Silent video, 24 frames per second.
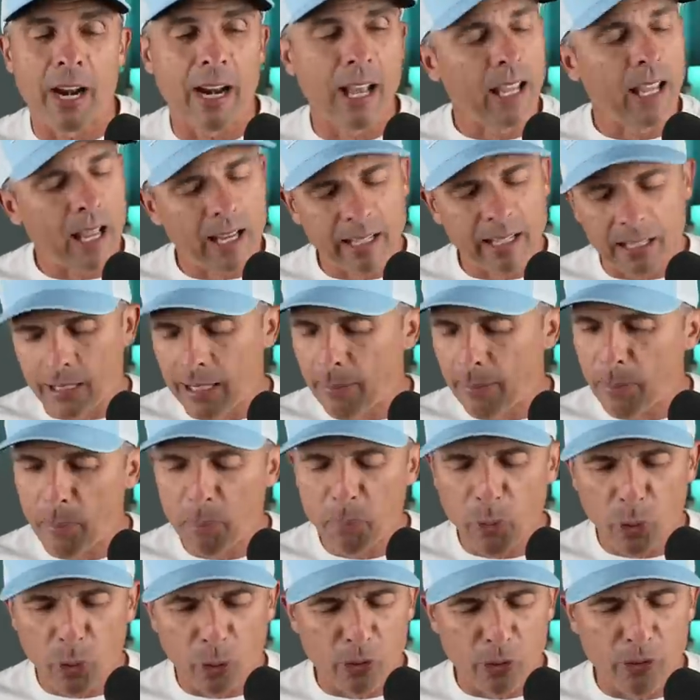And I clip
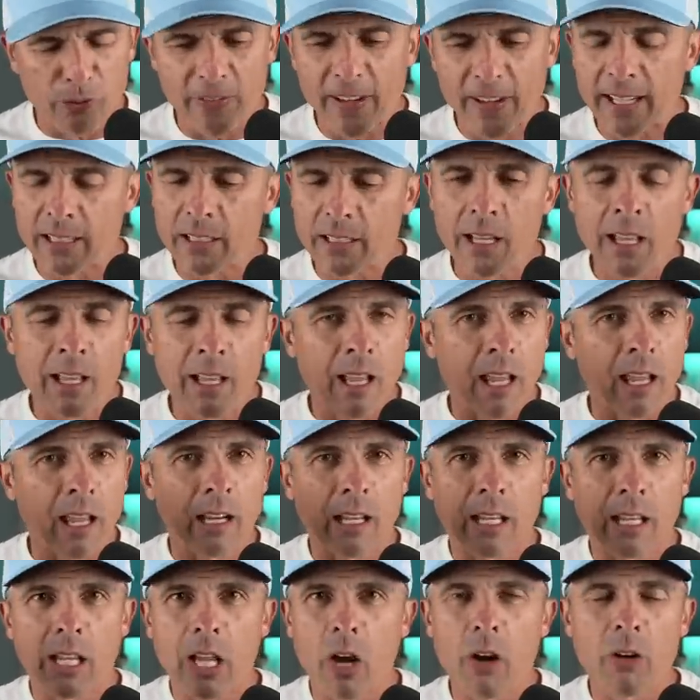it perfect, and
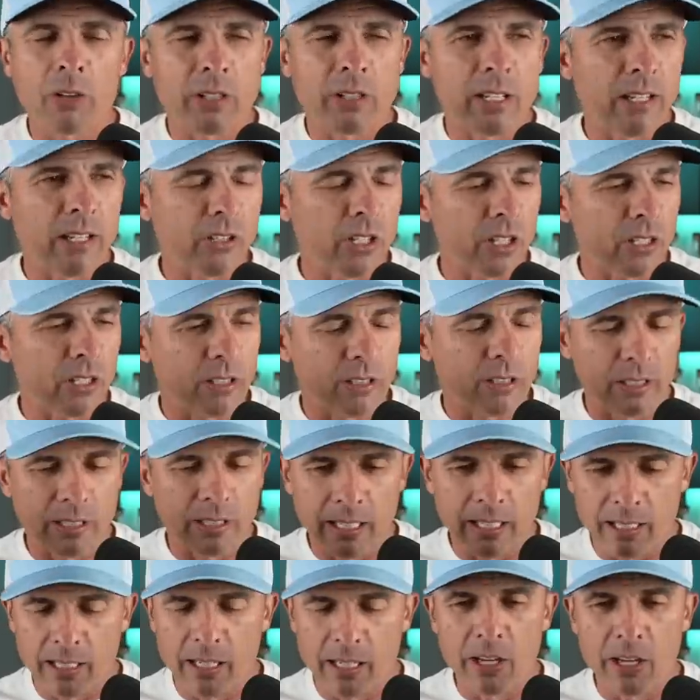it goes, and it just,
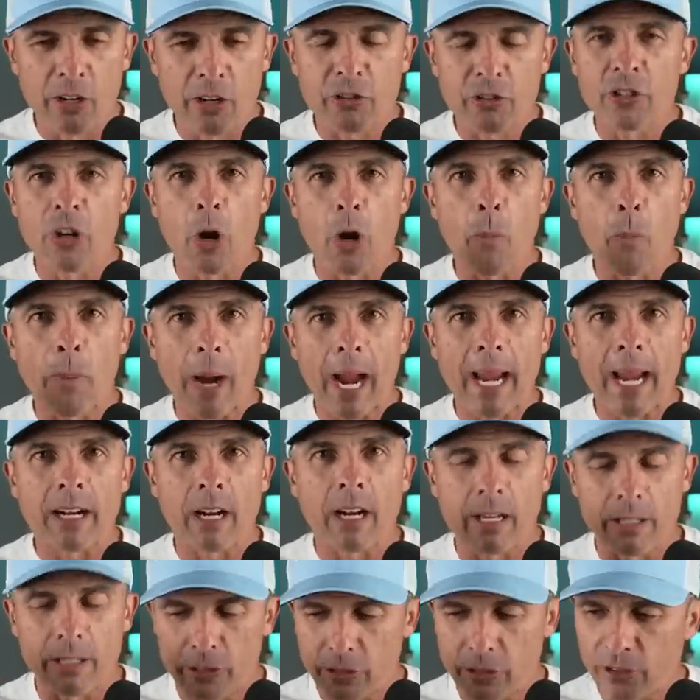there's no bite
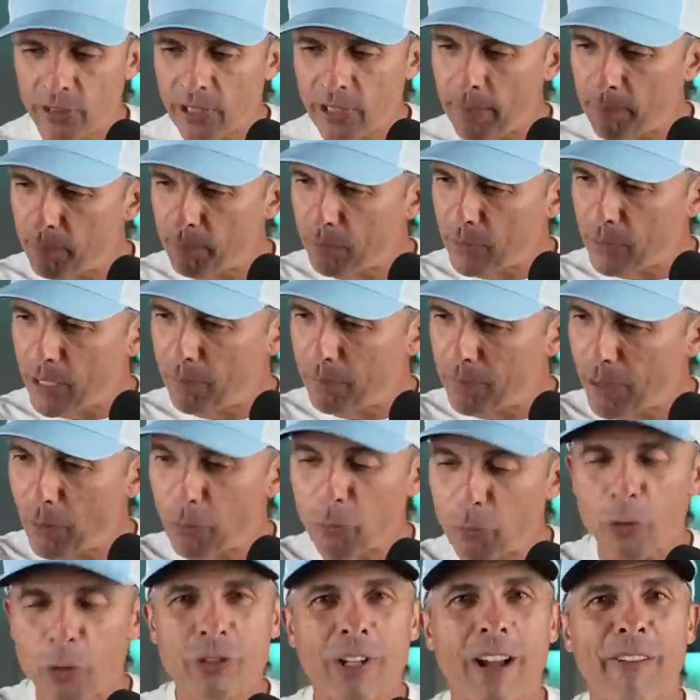on it. It just skip, it
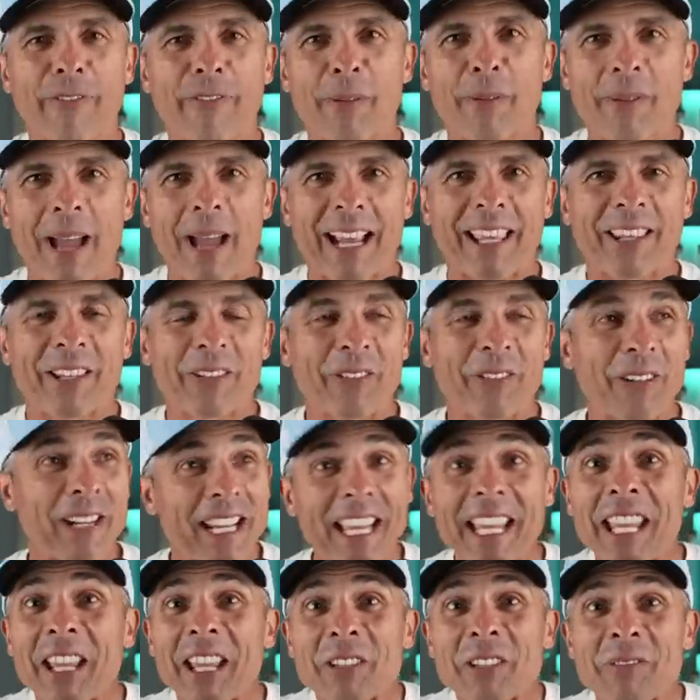rolls off the back of the green.
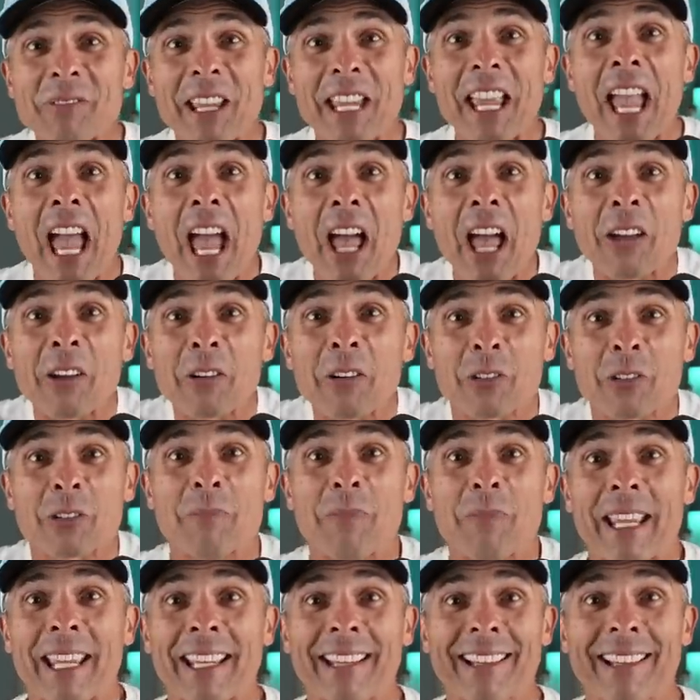He heckles
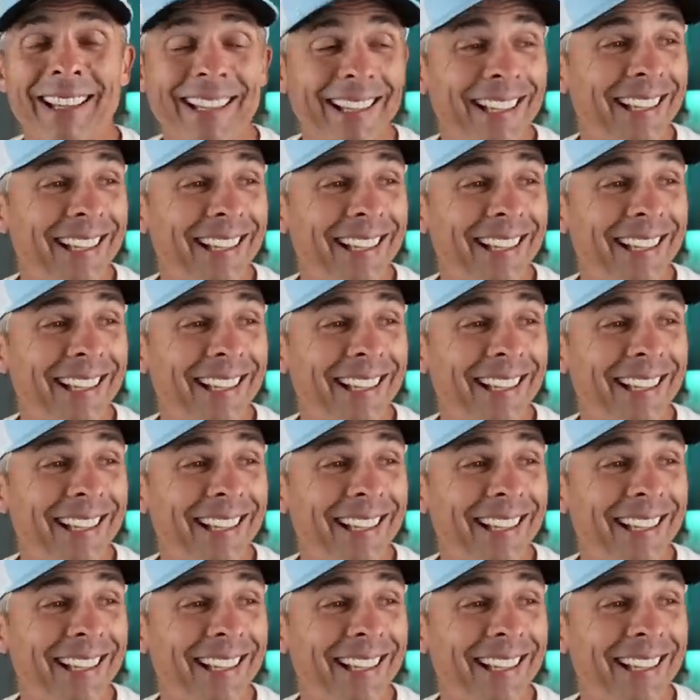me.